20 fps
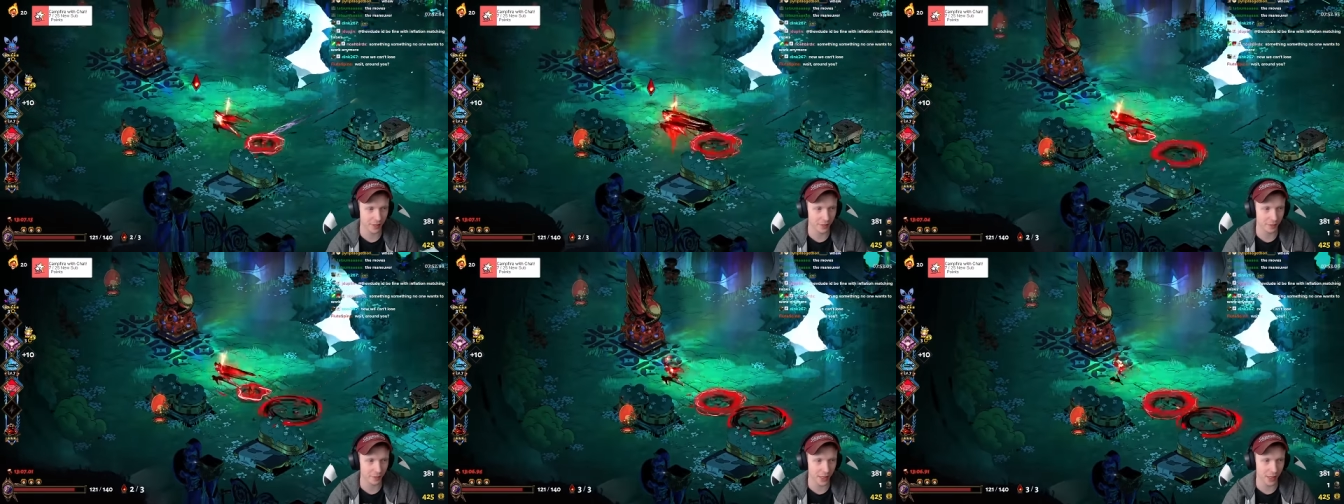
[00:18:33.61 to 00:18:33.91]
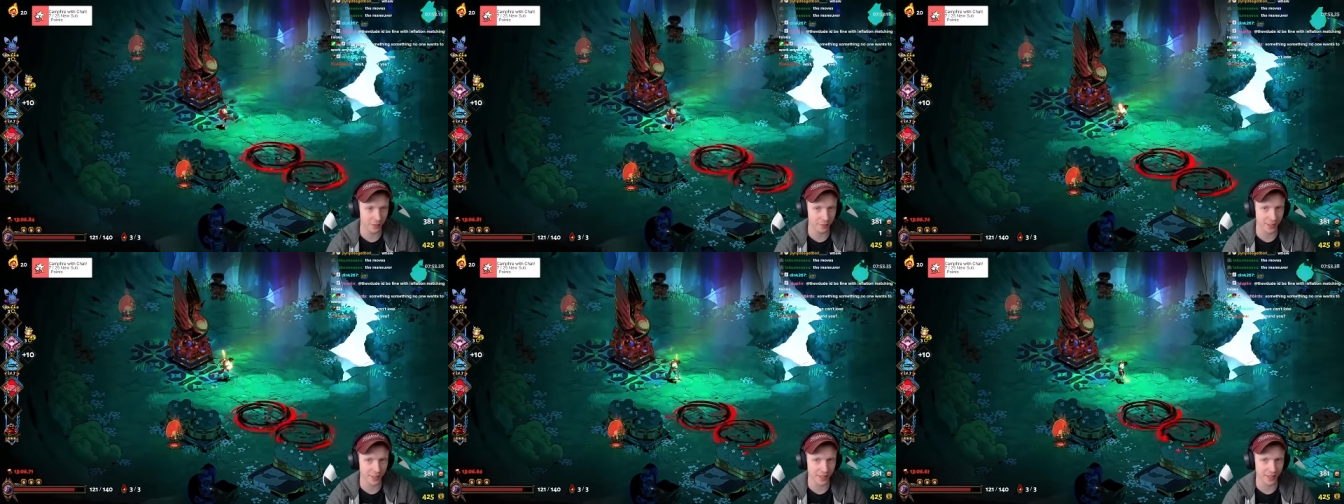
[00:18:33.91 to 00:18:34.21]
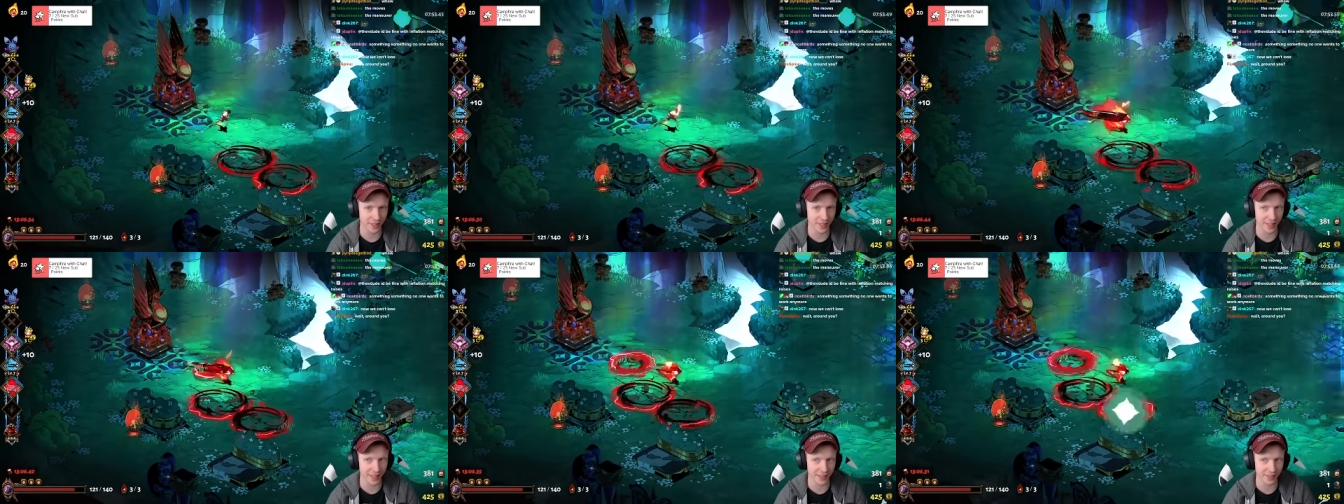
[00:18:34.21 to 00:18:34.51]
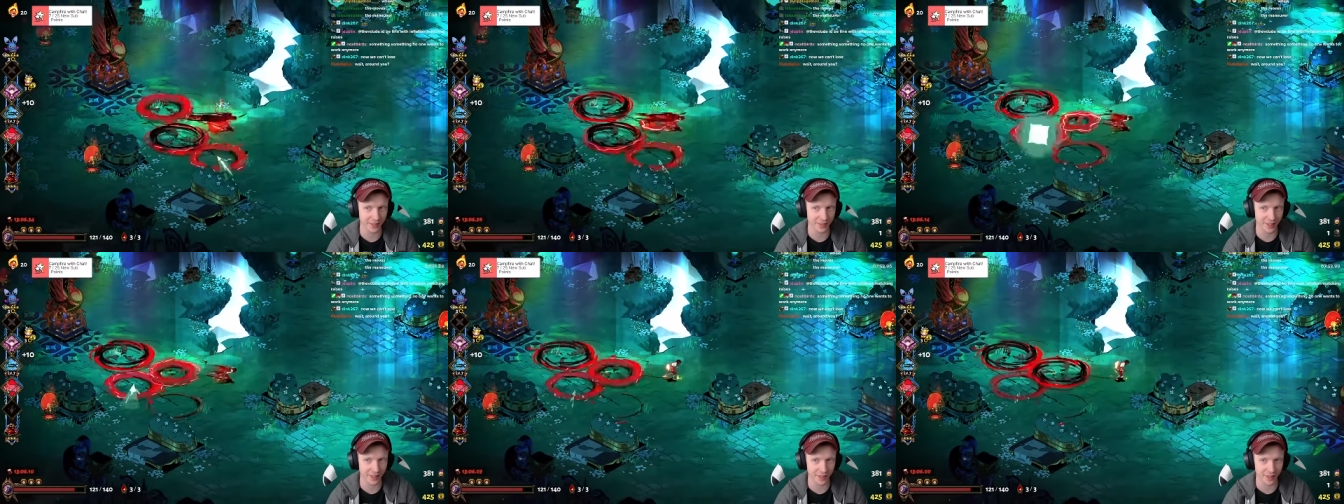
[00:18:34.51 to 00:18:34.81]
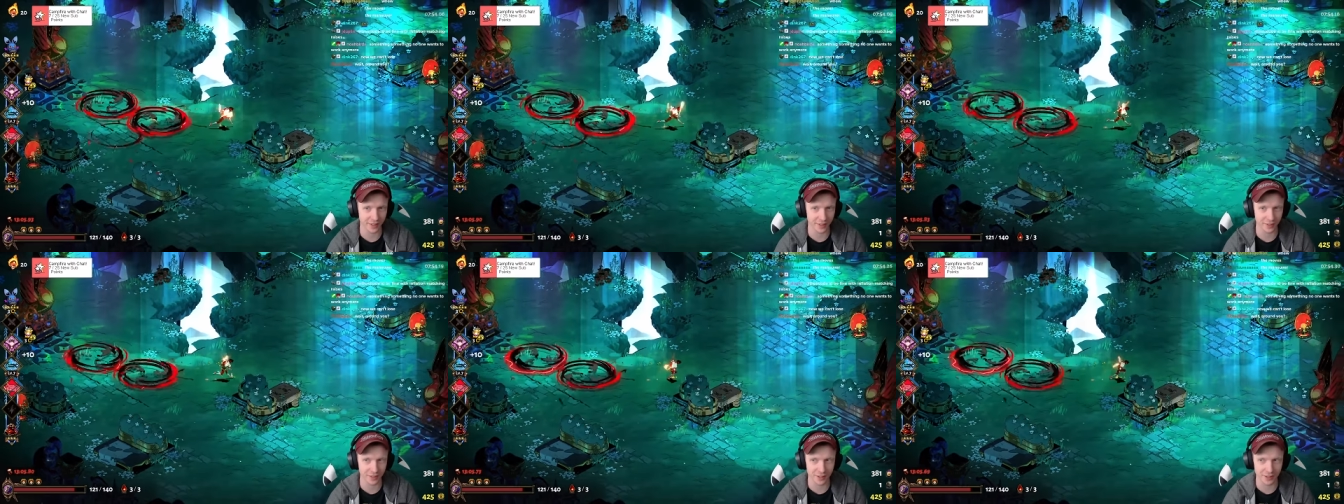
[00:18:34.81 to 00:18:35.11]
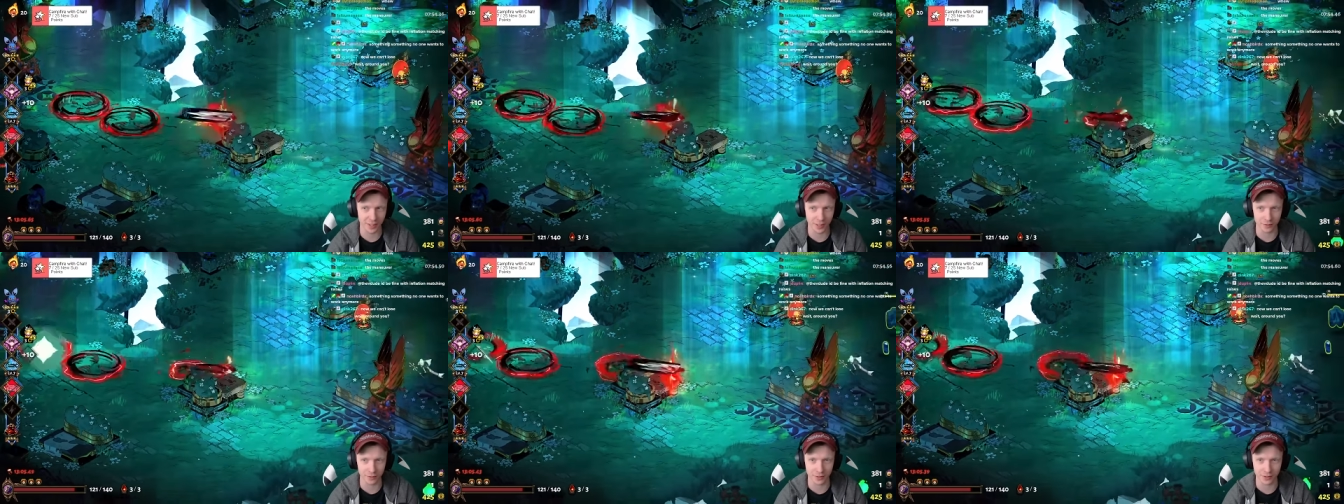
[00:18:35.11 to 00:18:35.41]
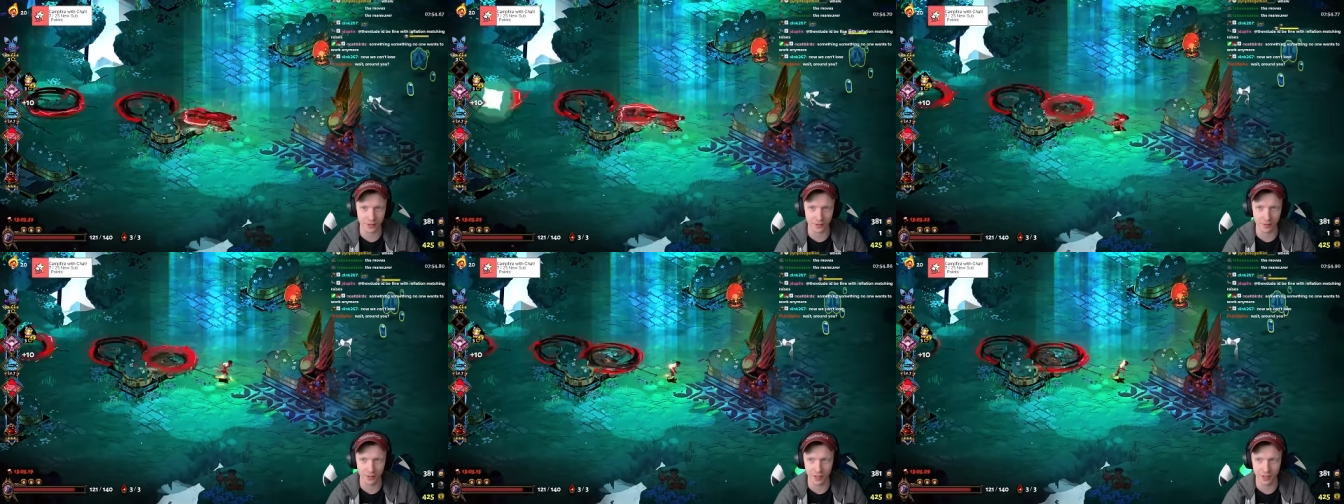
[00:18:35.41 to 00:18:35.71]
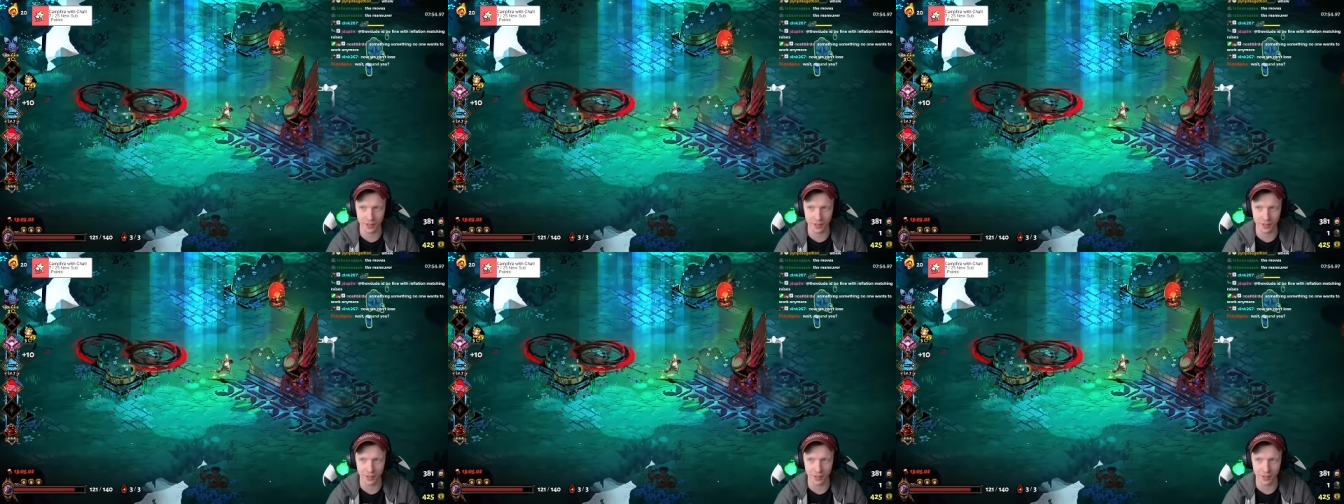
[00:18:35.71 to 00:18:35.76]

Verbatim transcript: Around me? Yeah, it's kind of hard to tell what's going